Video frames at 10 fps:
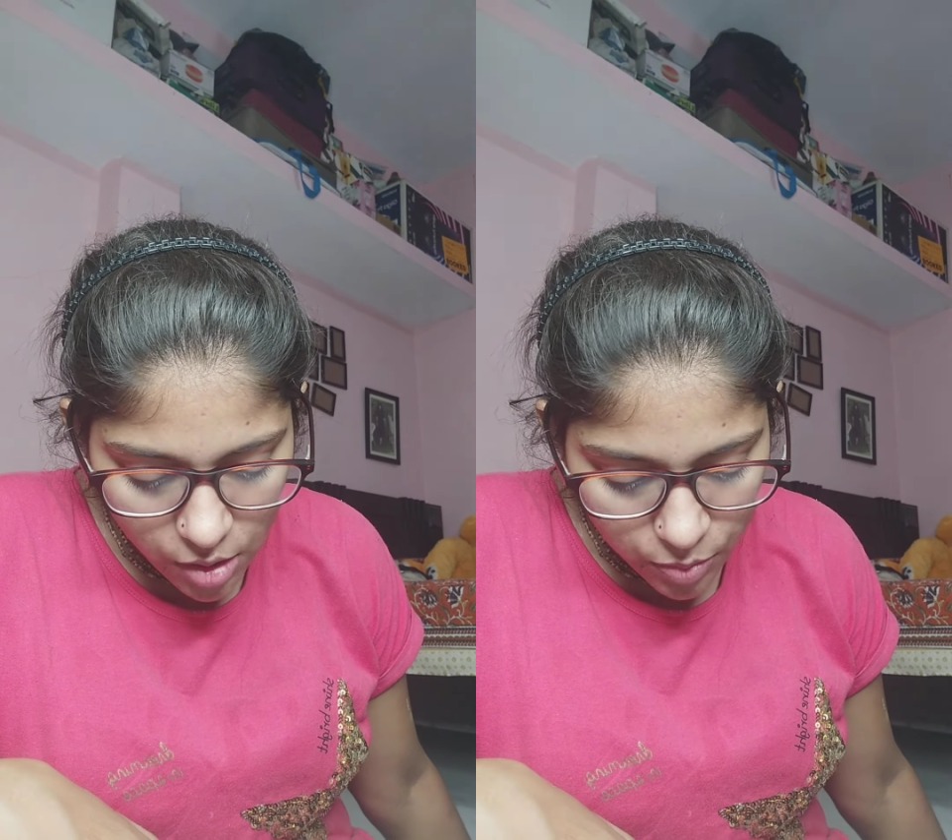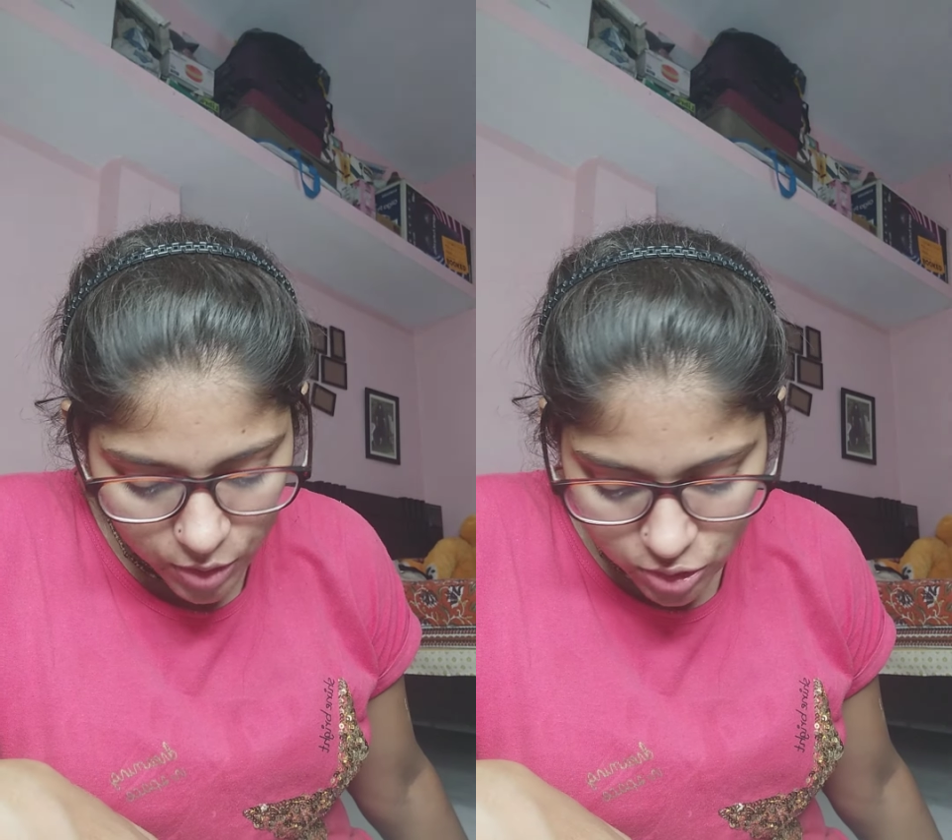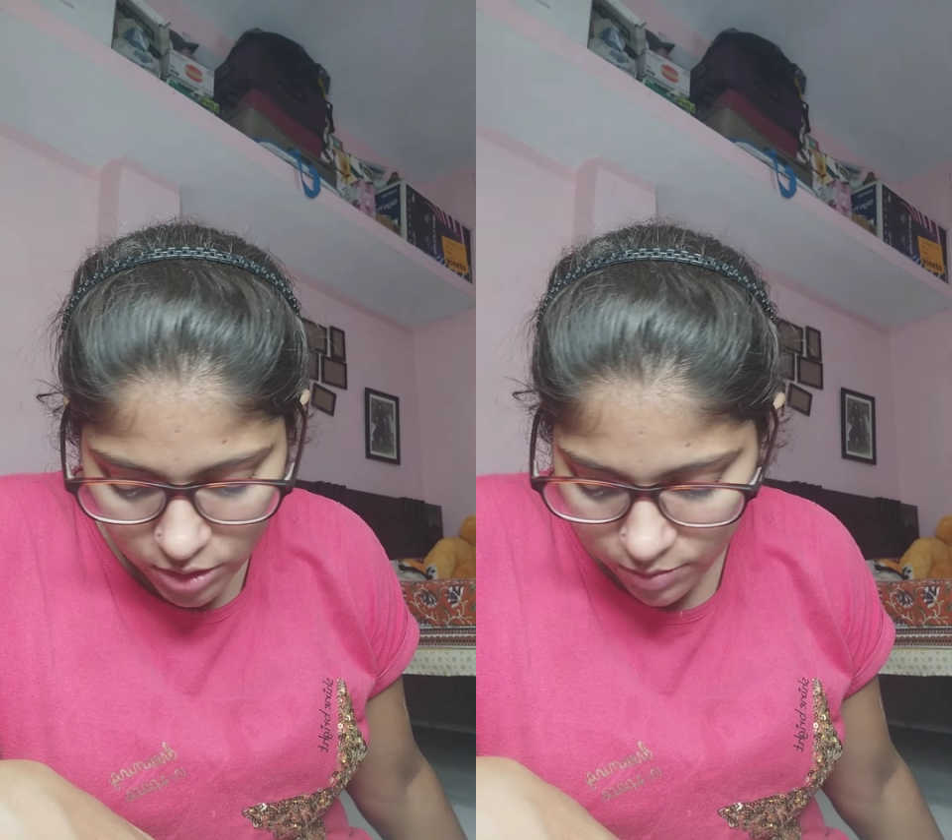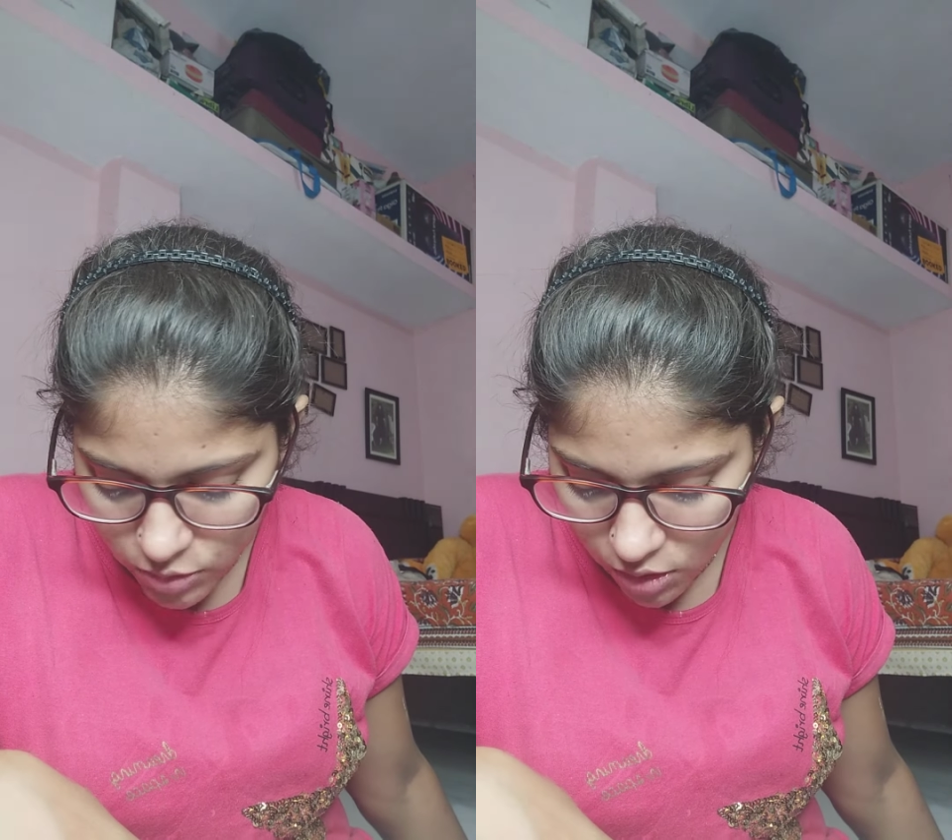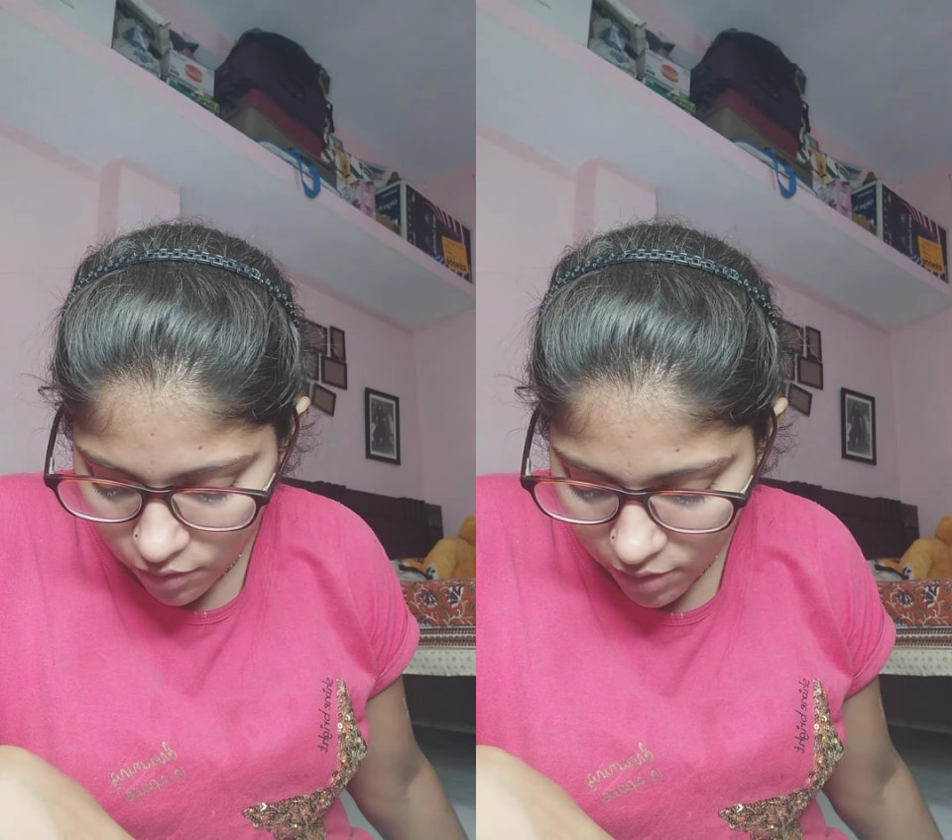Museums
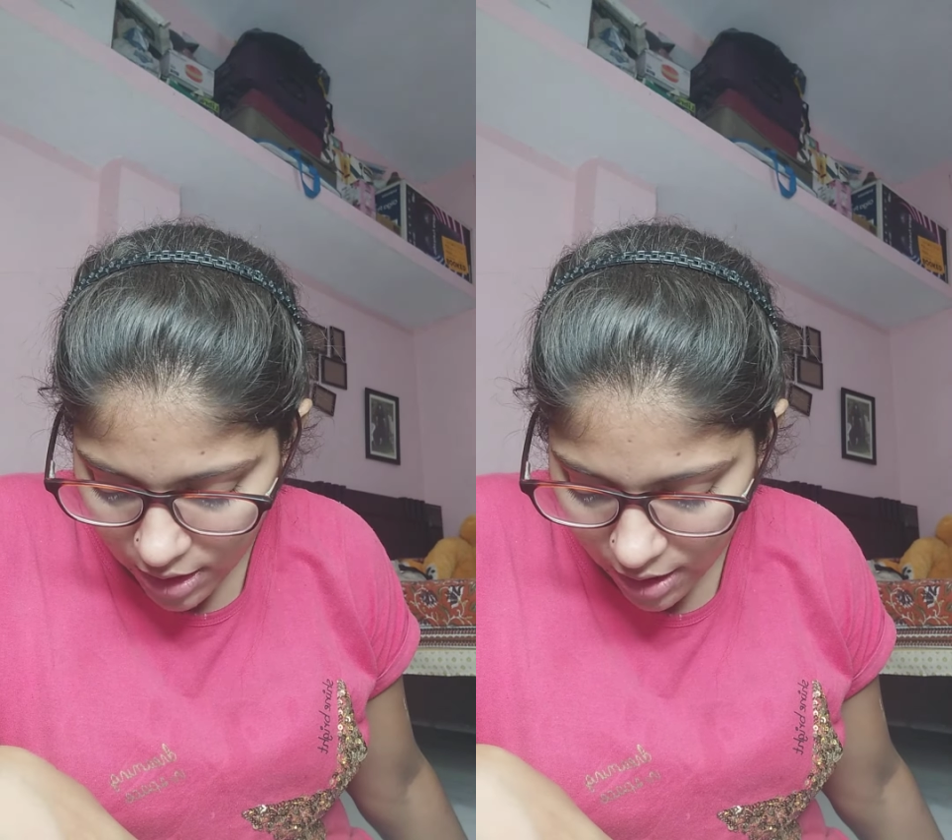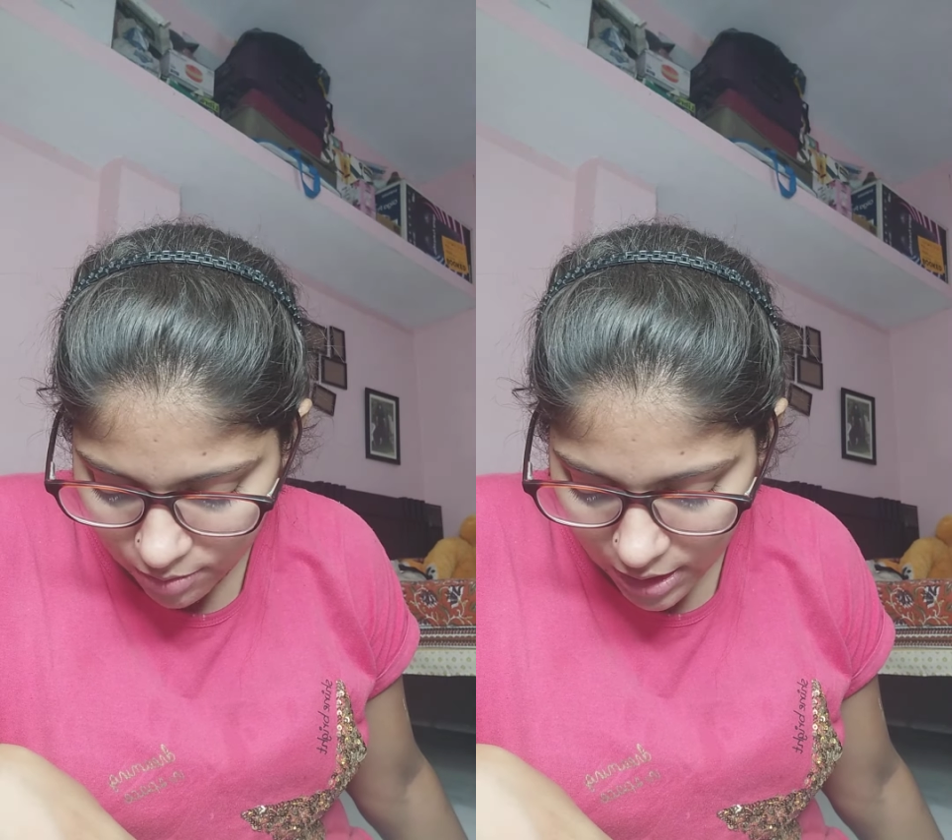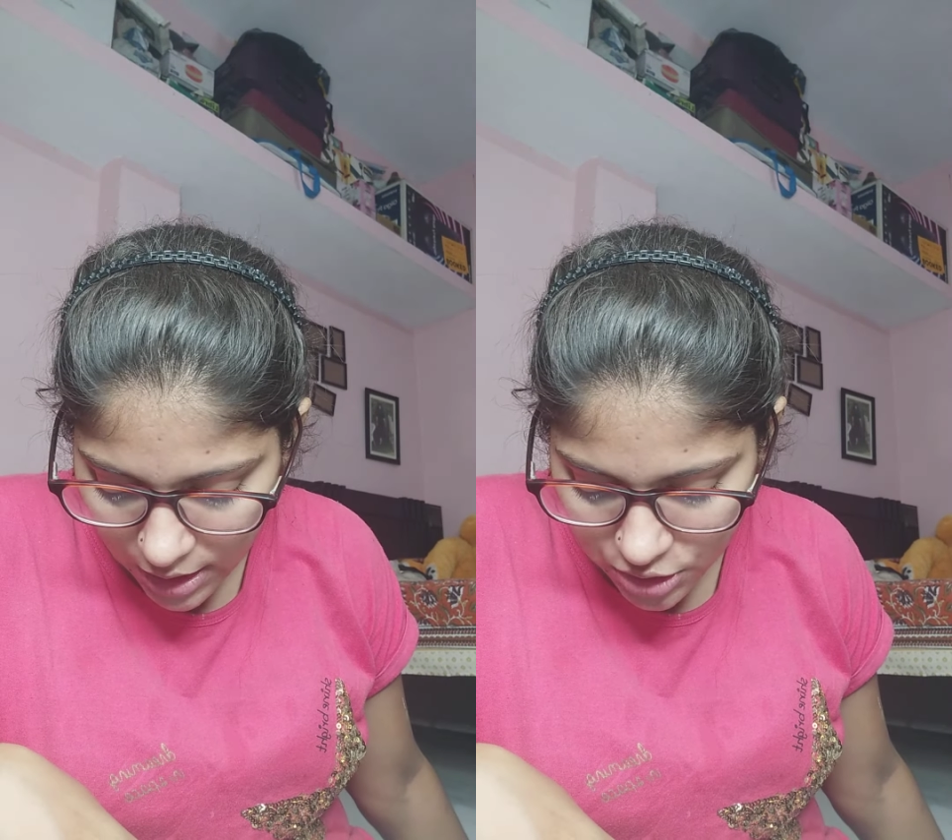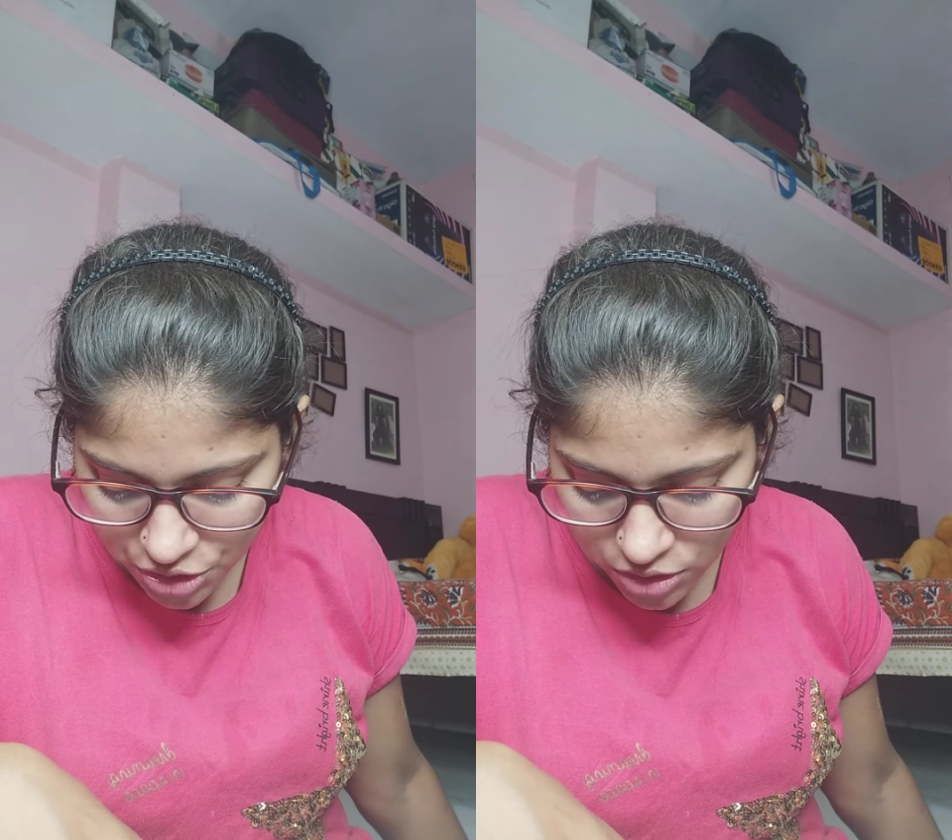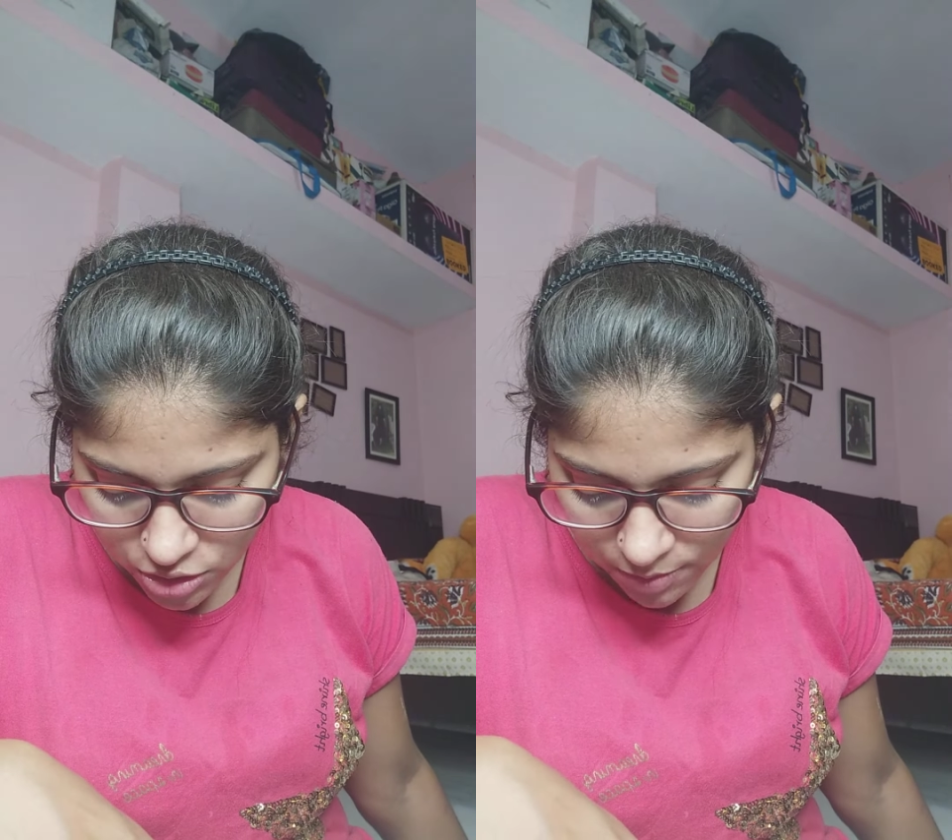often have collections